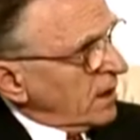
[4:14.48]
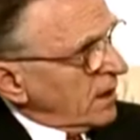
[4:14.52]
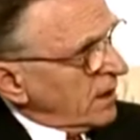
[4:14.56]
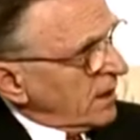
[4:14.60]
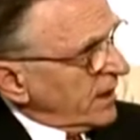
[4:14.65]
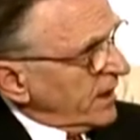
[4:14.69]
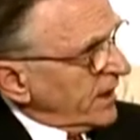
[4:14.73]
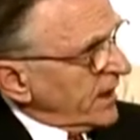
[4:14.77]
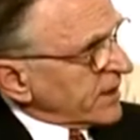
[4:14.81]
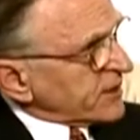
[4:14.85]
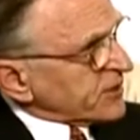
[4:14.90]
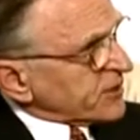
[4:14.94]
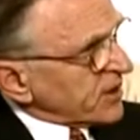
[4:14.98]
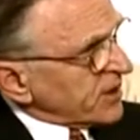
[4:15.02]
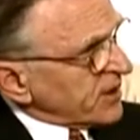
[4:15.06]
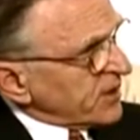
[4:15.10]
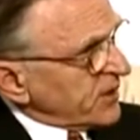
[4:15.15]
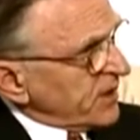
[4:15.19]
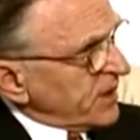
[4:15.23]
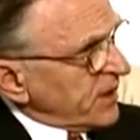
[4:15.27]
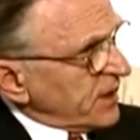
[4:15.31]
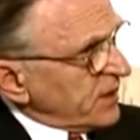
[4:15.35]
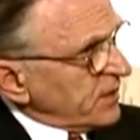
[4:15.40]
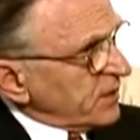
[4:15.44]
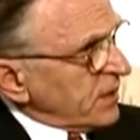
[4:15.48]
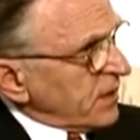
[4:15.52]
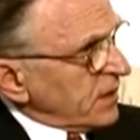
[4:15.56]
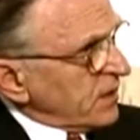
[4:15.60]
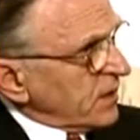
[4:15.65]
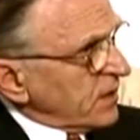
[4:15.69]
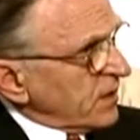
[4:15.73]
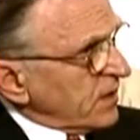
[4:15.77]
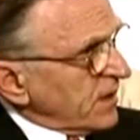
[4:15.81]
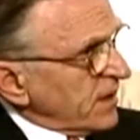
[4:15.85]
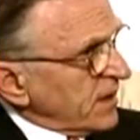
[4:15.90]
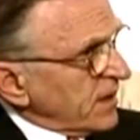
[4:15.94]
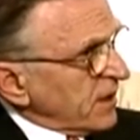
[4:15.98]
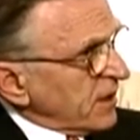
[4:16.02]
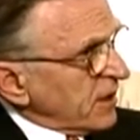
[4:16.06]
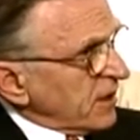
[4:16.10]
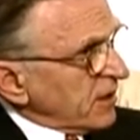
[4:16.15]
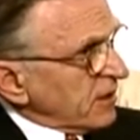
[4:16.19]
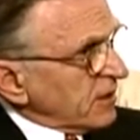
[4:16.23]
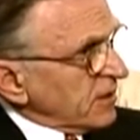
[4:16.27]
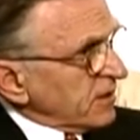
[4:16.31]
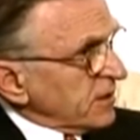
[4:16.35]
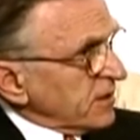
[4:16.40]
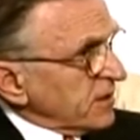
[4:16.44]
Actually then, they
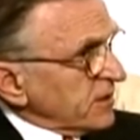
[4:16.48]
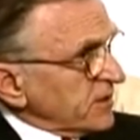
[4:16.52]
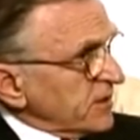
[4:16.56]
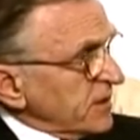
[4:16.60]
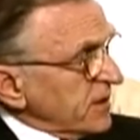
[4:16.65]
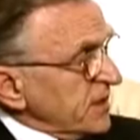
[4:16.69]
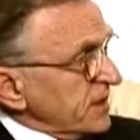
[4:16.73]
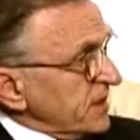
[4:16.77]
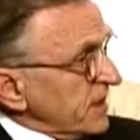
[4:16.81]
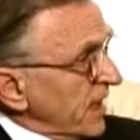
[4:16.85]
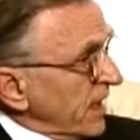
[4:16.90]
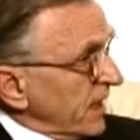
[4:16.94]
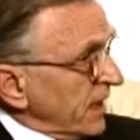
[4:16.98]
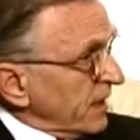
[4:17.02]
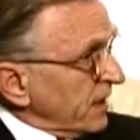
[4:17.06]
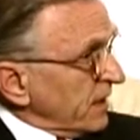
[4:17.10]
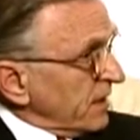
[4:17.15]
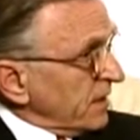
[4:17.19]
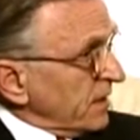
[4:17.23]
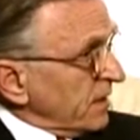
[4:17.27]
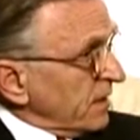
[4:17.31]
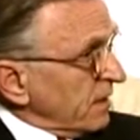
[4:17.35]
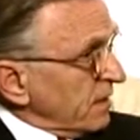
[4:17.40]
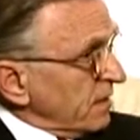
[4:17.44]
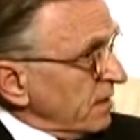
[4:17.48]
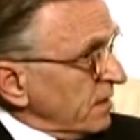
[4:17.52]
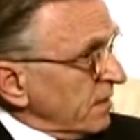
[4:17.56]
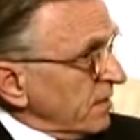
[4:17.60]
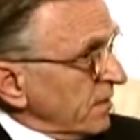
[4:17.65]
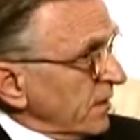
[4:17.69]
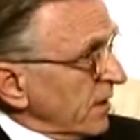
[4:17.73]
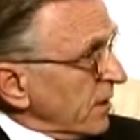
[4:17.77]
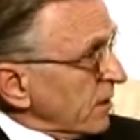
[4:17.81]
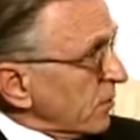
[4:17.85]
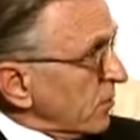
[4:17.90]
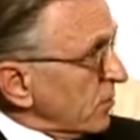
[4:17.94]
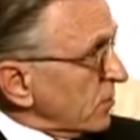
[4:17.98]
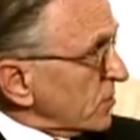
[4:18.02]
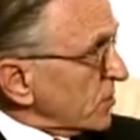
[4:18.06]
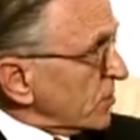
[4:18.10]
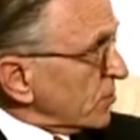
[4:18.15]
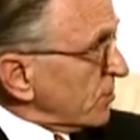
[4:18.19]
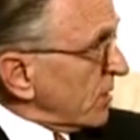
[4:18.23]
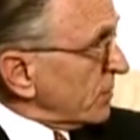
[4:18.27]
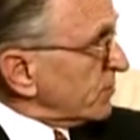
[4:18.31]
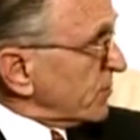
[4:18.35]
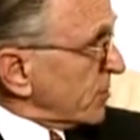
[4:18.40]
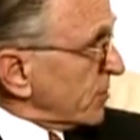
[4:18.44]
are denying their own
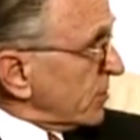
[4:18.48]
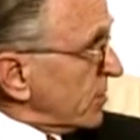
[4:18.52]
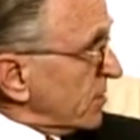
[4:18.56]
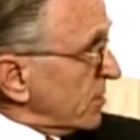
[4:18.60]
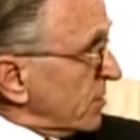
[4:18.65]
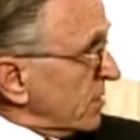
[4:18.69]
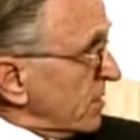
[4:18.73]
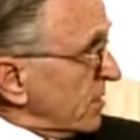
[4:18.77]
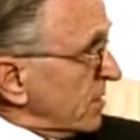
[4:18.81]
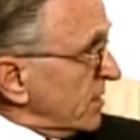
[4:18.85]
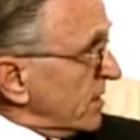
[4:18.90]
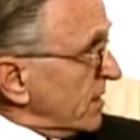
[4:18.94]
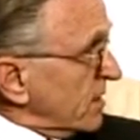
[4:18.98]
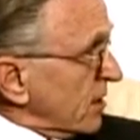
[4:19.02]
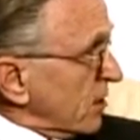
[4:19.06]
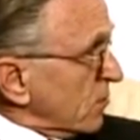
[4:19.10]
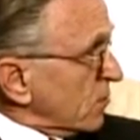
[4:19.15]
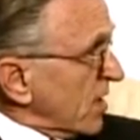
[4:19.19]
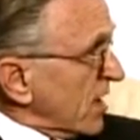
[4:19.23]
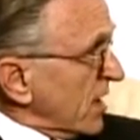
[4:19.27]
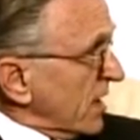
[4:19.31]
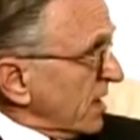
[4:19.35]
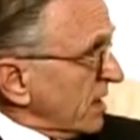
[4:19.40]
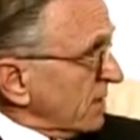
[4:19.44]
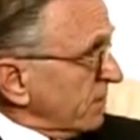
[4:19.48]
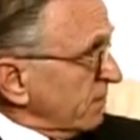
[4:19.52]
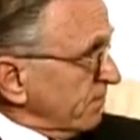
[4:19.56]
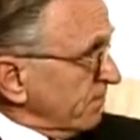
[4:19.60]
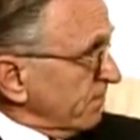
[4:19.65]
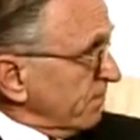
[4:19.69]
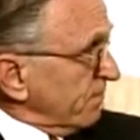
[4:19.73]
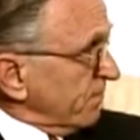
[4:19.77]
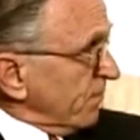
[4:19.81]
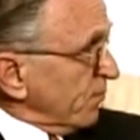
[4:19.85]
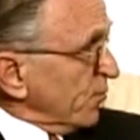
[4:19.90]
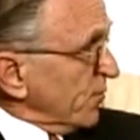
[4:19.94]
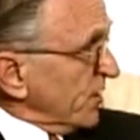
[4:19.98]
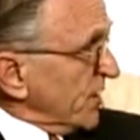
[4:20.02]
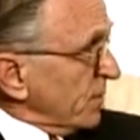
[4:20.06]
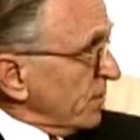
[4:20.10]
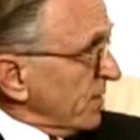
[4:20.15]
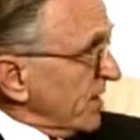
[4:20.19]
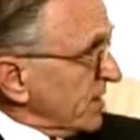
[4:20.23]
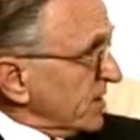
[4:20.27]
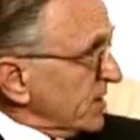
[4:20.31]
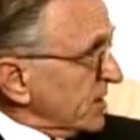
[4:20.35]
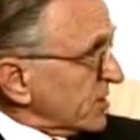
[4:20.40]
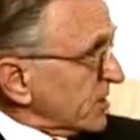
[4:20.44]
scripture, the Quran, when they
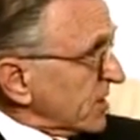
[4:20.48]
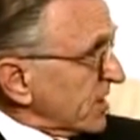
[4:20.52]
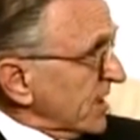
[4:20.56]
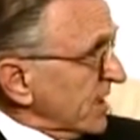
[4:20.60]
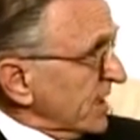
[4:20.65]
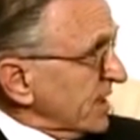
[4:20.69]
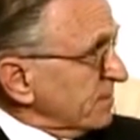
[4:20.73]
make this